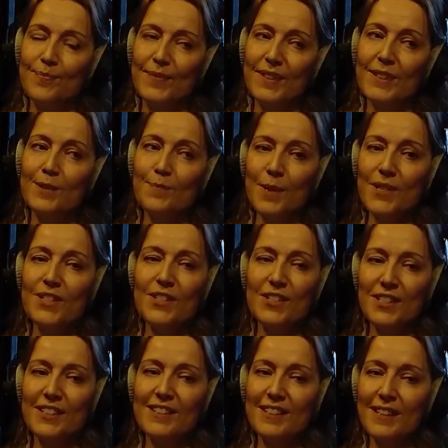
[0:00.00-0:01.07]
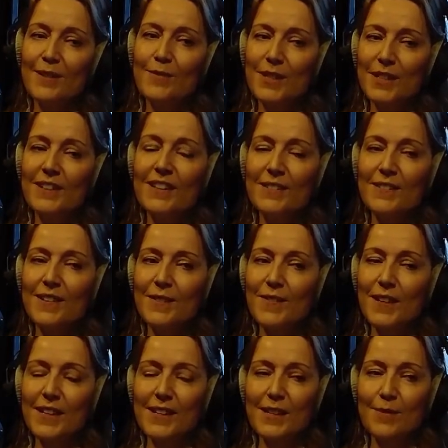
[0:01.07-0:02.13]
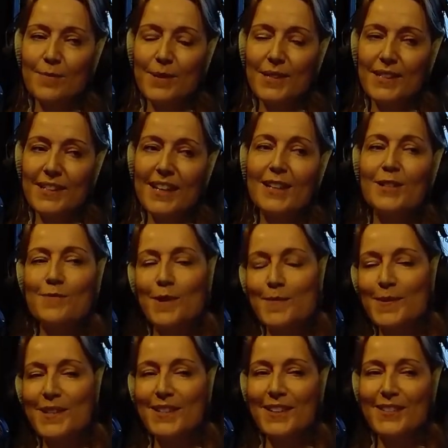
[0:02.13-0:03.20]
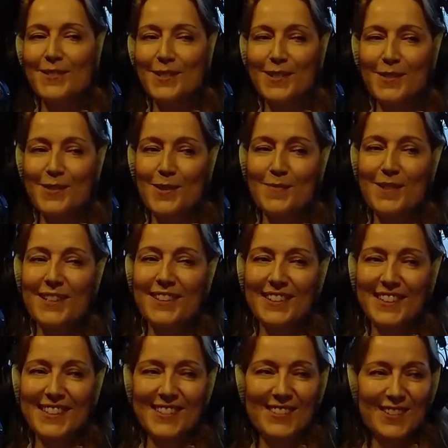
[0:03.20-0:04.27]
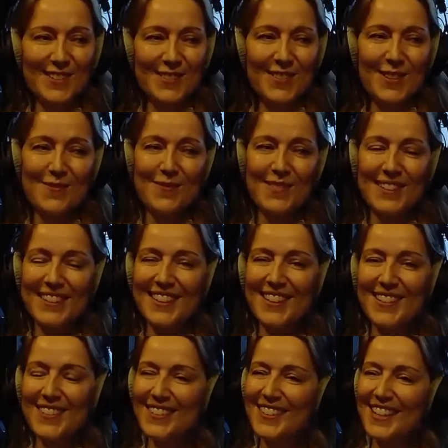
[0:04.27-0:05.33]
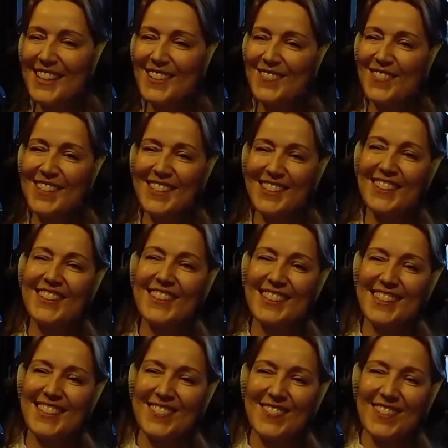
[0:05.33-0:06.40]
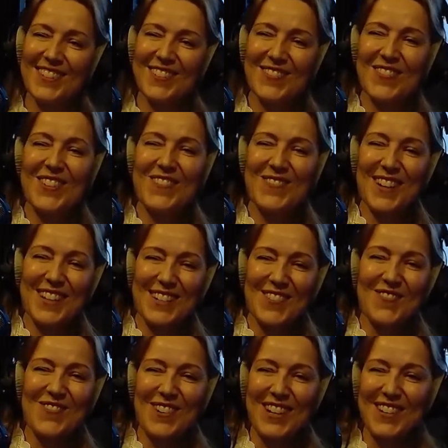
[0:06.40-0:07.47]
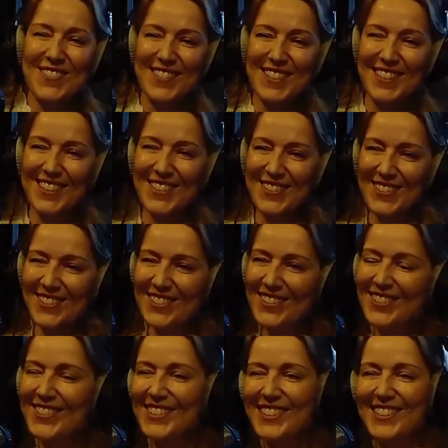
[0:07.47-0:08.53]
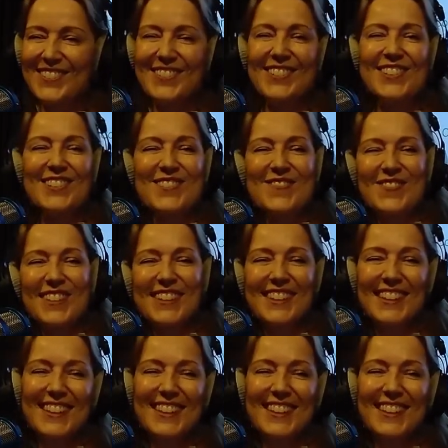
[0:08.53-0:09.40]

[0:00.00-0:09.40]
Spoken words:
I suppose you just, I mean, if that happened, yeah, maybe it would have been nicer if he'd taken me aside to give me the feedback in private and not across the room. But